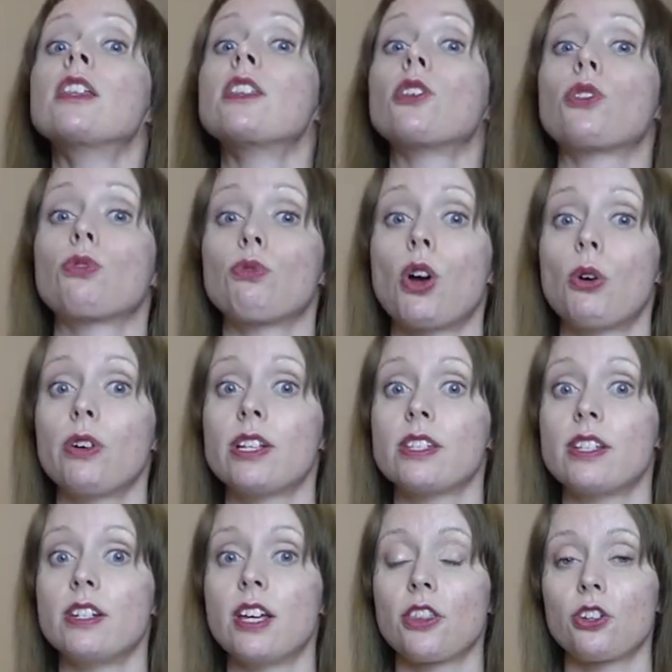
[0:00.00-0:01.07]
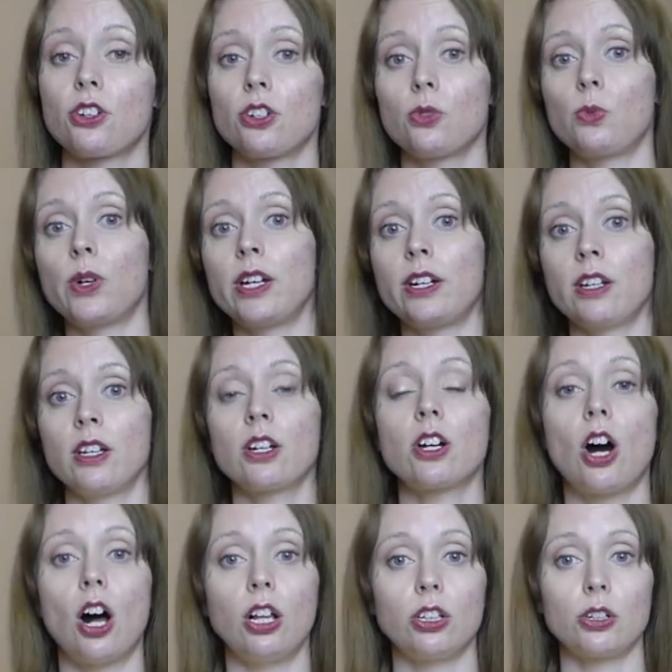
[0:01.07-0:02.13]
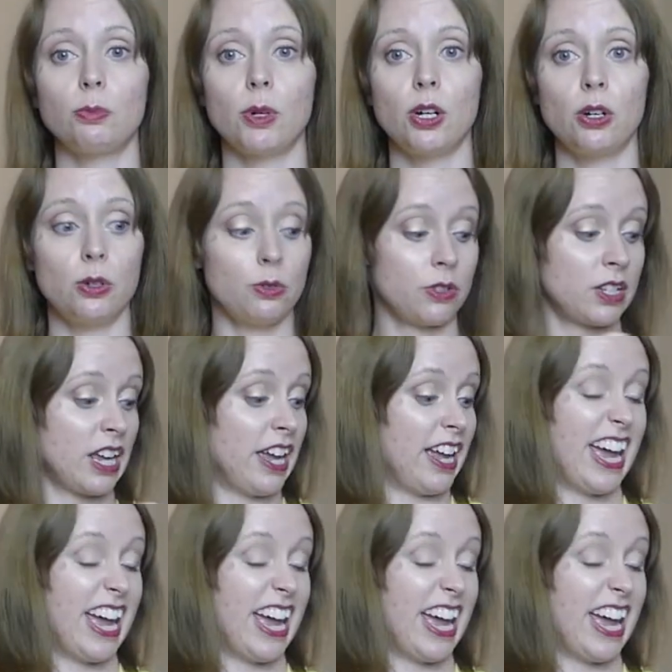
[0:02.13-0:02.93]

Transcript: The throat is another good one. Collarbones,